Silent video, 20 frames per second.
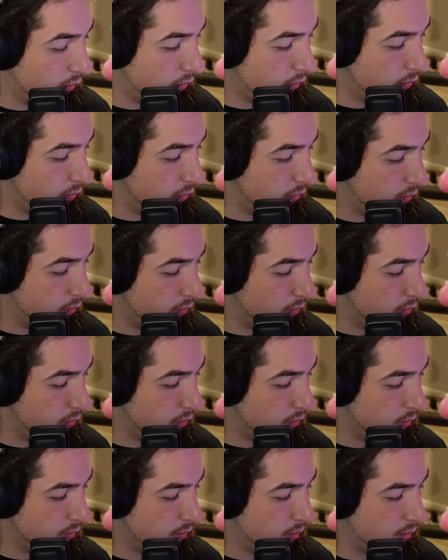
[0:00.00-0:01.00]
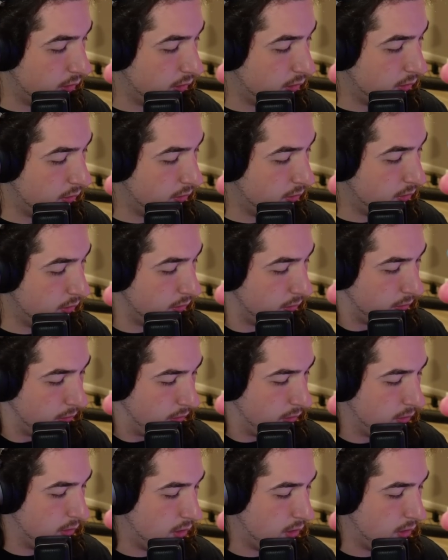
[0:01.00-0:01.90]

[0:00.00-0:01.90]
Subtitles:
No one is speaking in this clip.